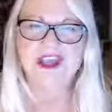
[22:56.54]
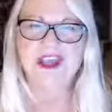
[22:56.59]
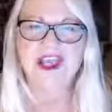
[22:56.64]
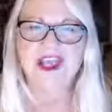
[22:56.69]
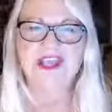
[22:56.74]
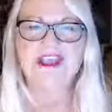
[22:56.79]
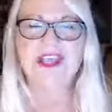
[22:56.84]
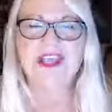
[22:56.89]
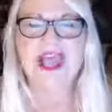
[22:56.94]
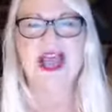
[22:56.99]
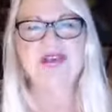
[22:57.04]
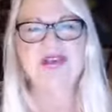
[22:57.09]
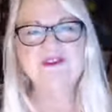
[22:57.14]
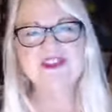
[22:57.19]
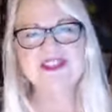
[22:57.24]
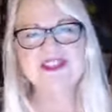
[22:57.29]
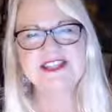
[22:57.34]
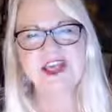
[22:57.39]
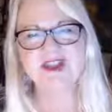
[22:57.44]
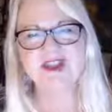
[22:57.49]
You have
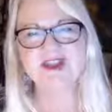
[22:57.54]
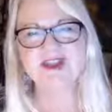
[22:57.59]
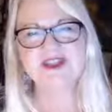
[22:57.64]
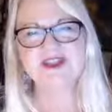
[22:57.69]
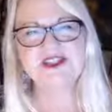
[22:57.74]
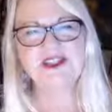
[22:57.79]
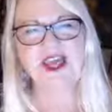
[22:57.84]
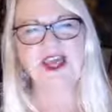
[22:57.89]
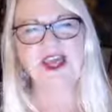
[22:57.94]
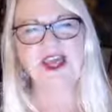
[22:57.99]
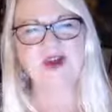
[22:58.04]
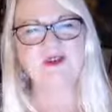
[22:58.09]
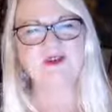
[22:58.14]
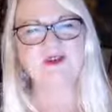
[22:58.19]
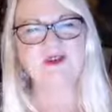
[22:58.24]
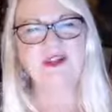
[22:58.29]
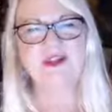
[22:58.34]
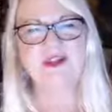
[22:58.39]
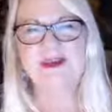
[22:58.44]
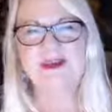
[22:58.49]
to tell yourself,
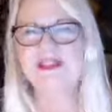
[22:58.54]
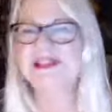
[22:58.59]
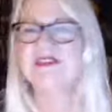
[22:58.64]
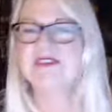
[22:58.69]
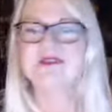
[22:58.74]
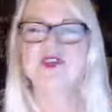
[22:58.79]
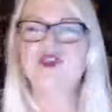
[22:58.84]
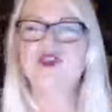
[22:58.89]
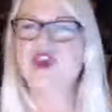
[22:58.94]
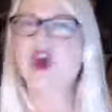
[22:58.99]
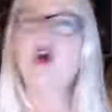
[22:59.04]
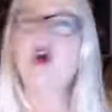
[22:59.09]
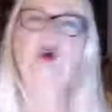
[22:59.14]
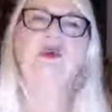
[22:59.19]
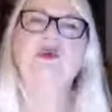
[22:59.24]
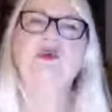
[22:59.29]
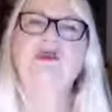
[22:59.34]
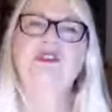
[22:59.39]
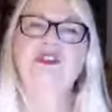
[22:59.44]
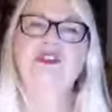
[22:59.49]
because if you
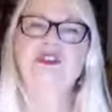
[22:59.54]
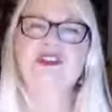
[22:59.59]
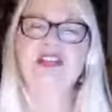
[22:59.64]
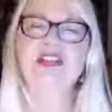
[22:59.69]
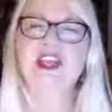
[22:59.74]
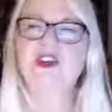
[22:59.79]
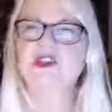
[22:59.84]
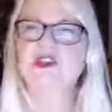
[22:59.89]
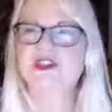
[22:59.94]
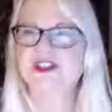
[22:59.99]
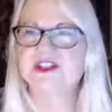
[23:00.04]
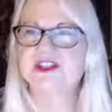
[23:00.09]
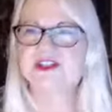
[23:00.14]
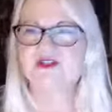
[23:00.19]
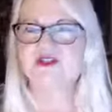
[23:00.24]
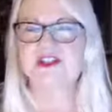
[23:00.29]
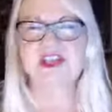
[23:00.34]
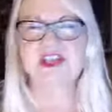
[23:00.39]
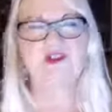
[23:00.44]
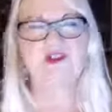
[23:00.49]
don't, you set your, you
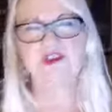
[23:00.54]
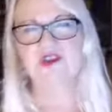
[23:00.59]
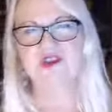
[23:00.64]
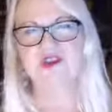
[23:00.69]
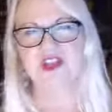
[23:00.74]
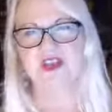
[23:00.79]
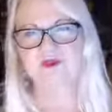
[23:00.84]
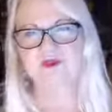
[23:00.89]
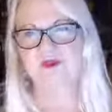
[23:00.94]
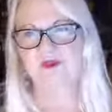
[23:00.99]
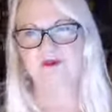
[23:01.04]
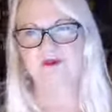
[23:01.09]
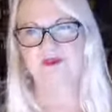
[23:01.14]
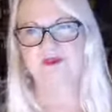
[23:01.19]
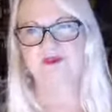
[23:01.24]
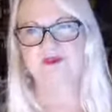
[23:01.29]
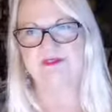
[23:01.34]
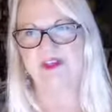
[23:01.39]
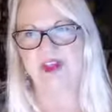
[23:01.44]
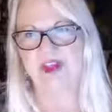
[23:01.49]
set yourself up for
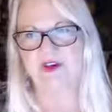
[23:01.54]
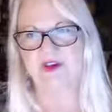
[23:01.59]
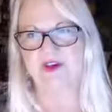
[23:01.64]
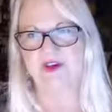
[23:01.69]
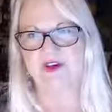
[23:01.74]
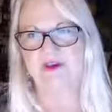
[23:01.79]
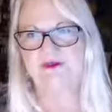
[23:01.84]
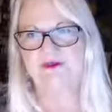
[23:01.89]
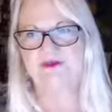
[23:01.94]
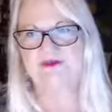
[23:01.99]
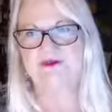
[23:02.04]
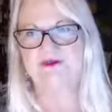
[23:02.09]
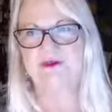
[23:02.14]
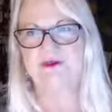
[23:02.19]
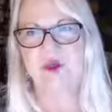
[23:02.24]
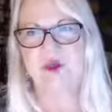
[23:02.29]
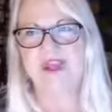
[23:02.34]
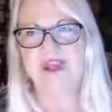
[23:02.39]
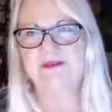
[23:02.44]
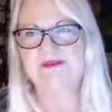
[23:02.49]
failure,
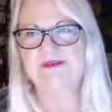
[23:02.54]
right?